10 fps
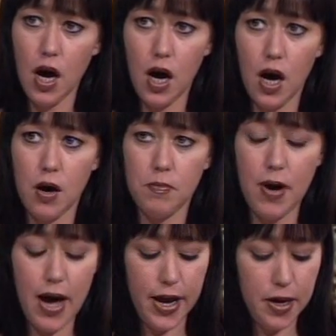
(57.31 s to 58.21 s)

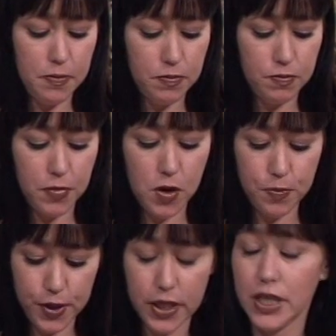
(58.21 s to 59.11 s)
I am
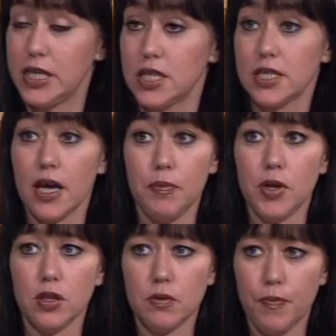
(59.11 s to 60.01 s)
completely
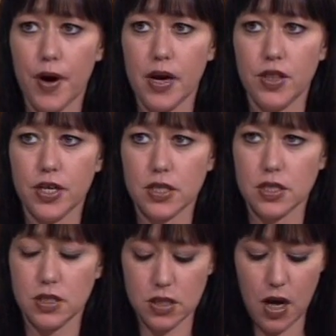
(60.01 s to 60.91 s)
disabled by
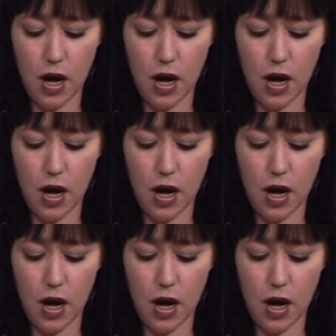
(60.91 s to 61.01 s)
this